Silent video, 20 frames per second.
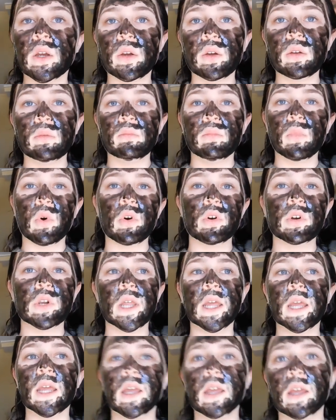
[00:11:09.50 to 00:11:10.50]
Good
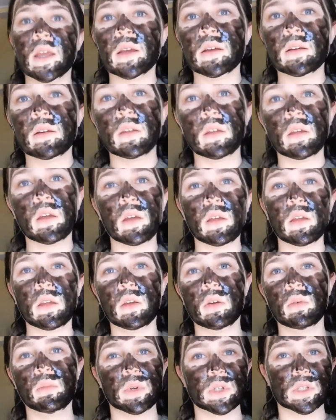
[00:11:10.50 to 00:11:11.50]
morning,
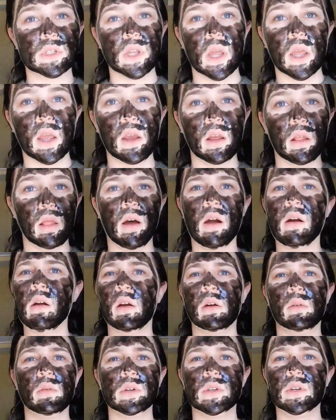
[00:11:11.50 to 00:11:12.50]
you Mustang
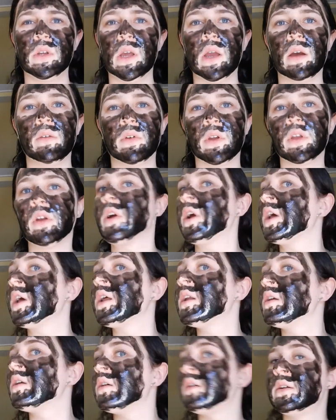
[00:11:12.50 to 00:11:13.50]
Lara. What do you have on your
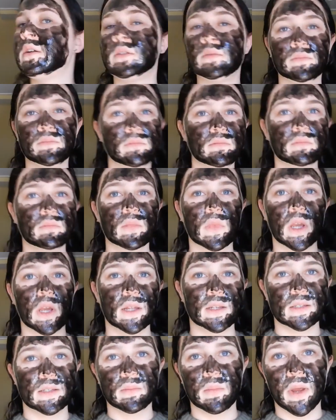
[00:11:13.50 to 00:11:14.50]
head?
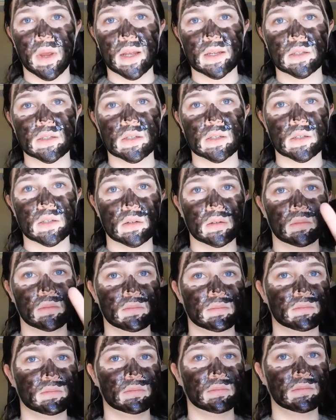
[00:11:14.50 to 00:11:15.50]
It's a mask, so